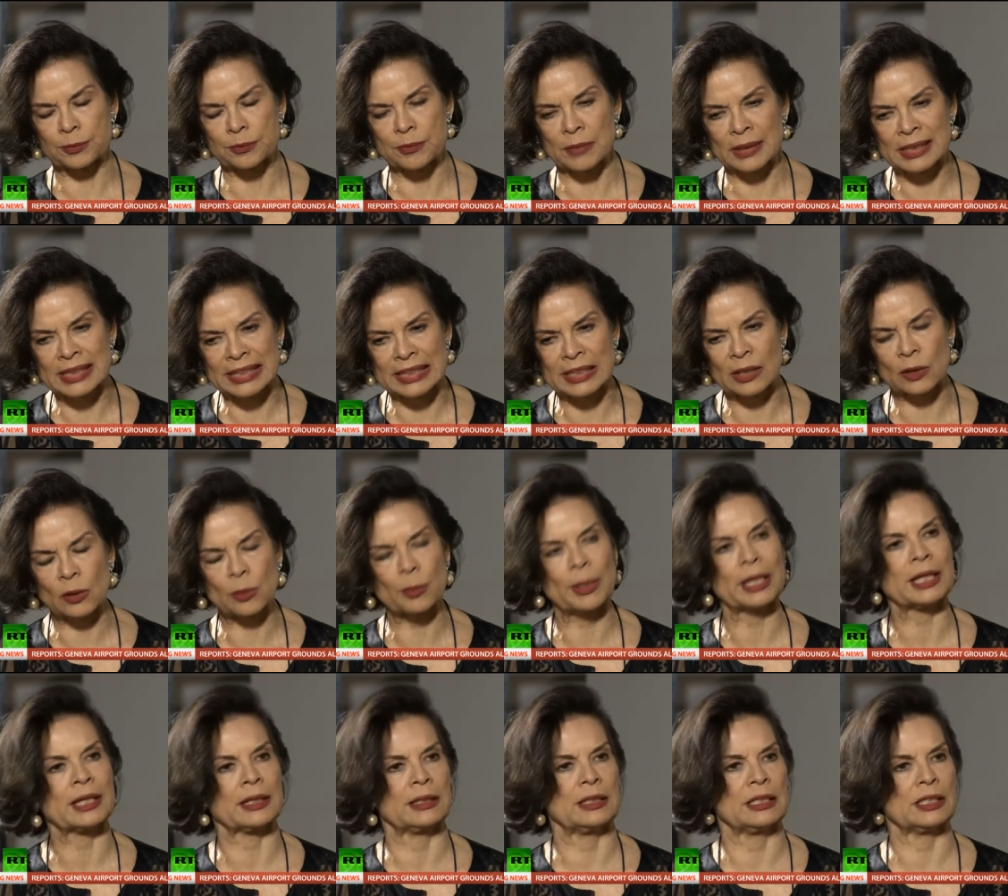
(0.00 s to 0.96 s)
legal
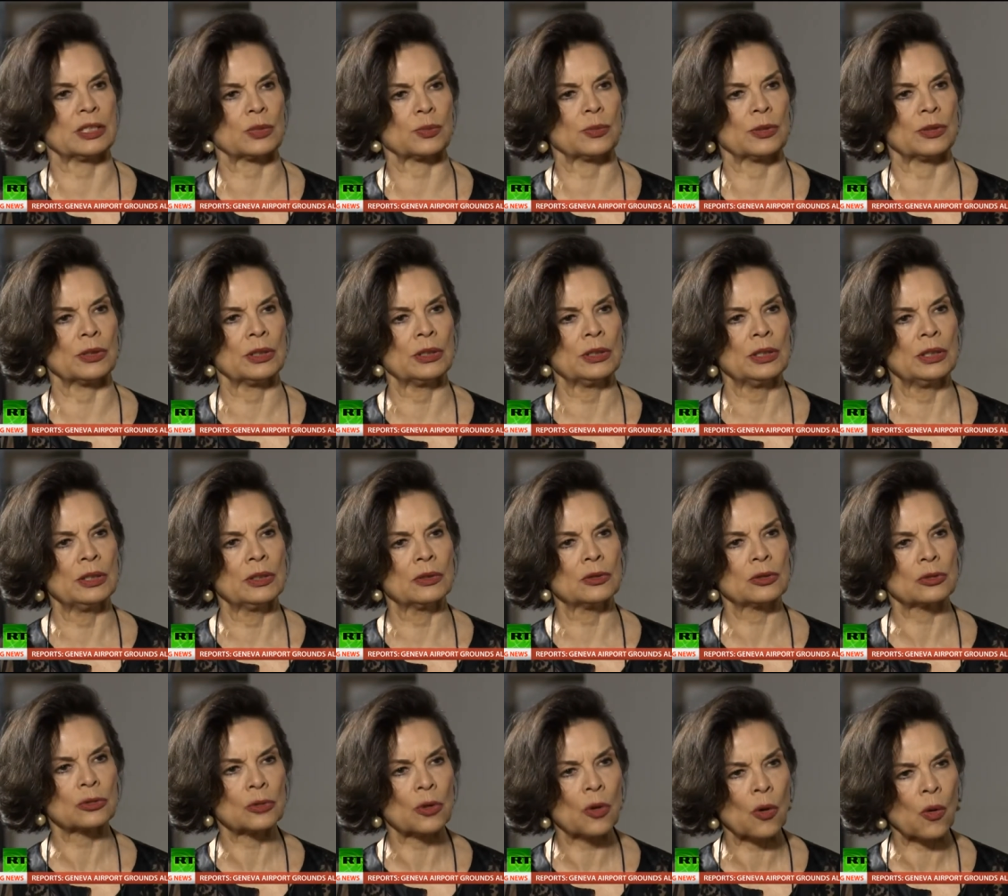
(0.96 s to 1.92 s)
mechanism
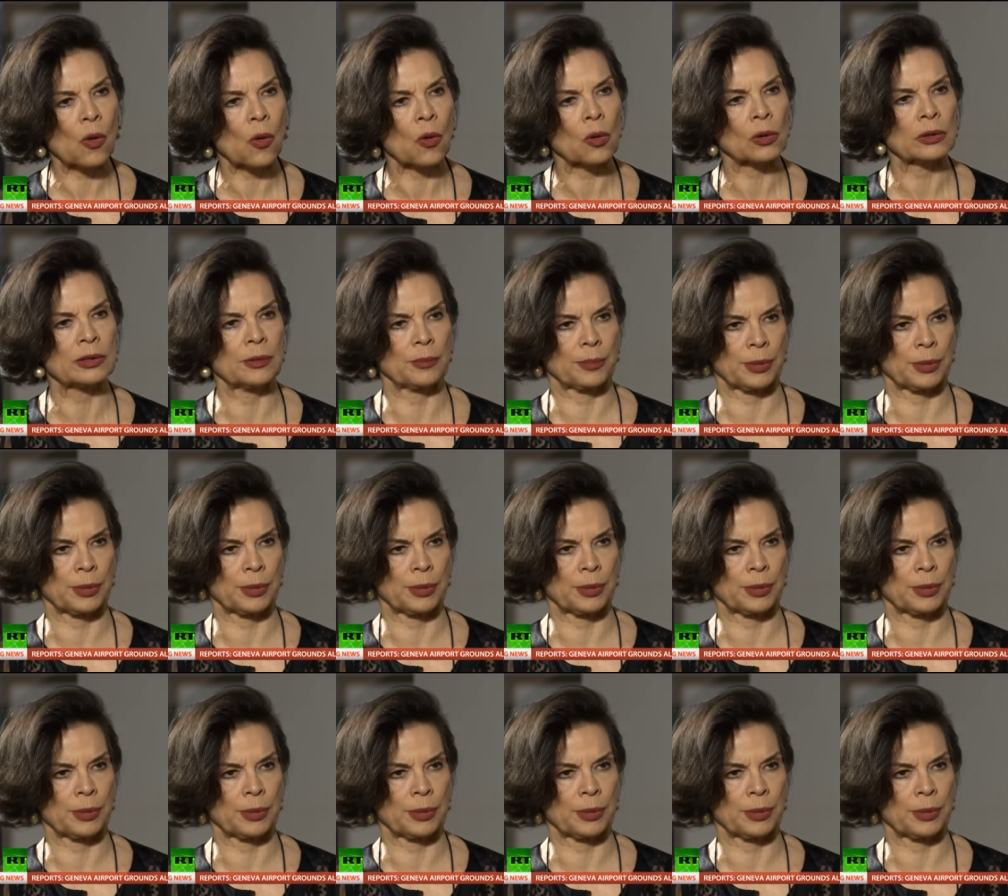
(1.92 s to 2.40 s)
to hold the